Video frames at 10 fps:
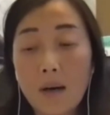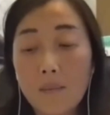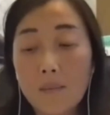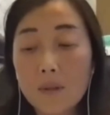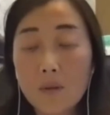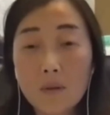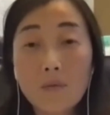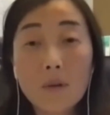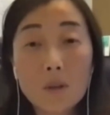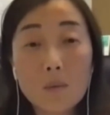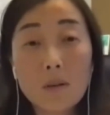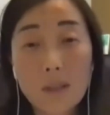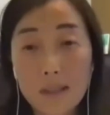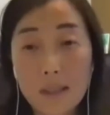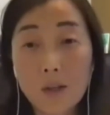So the first one
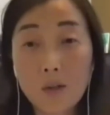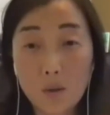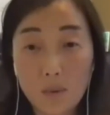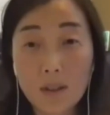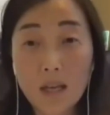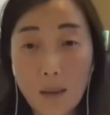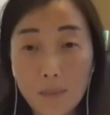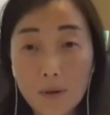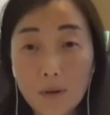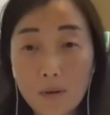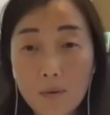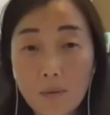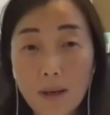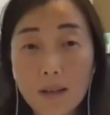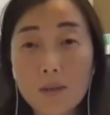is like human capital,
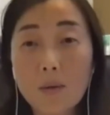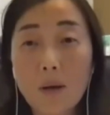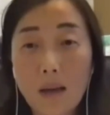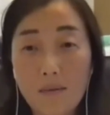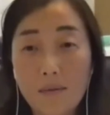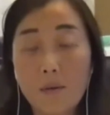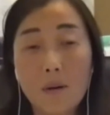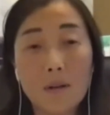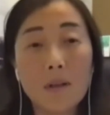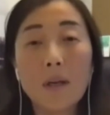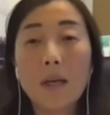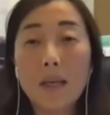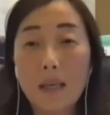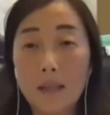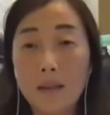right? So everyone
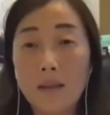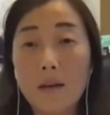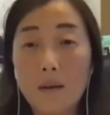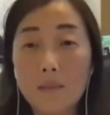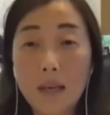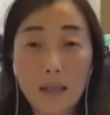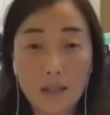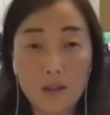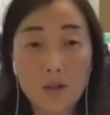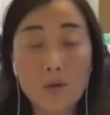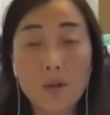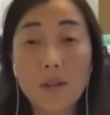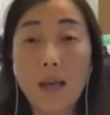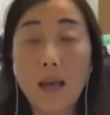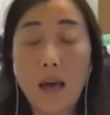in tech industry,
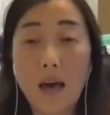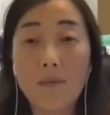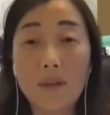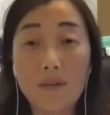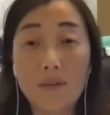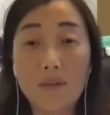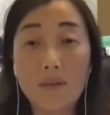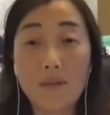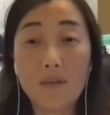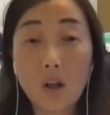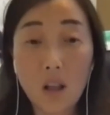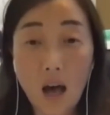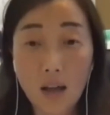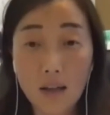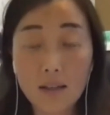they have invested a
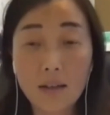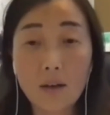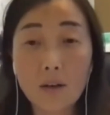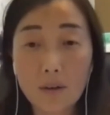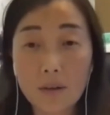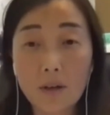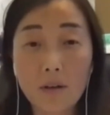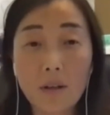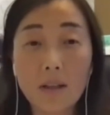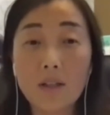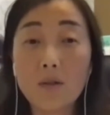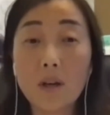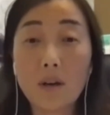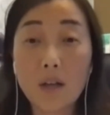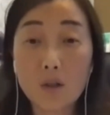lot in their career and in their
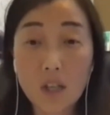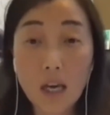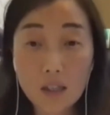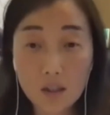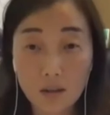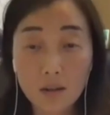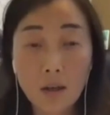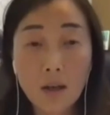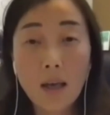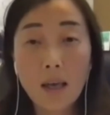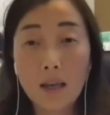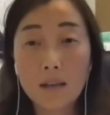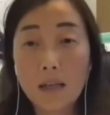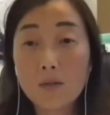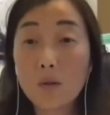education, and
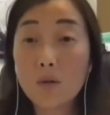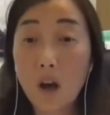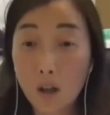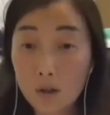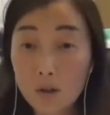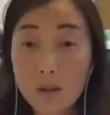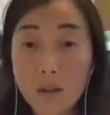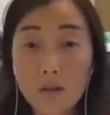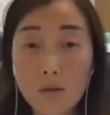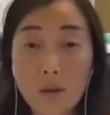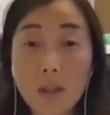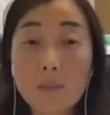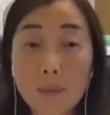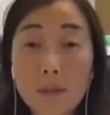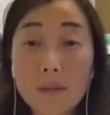that's your knowledge and that's your
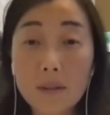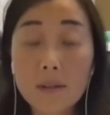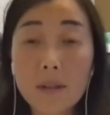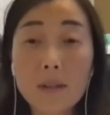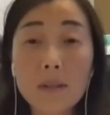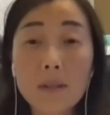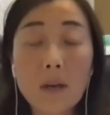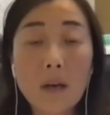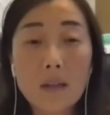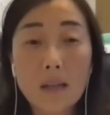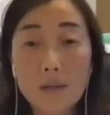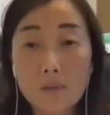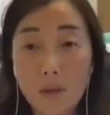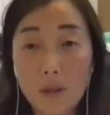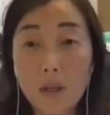experiences. That's
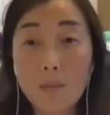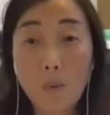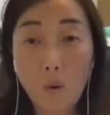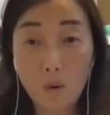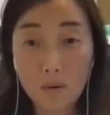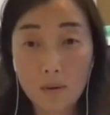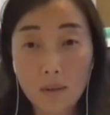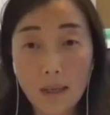really important.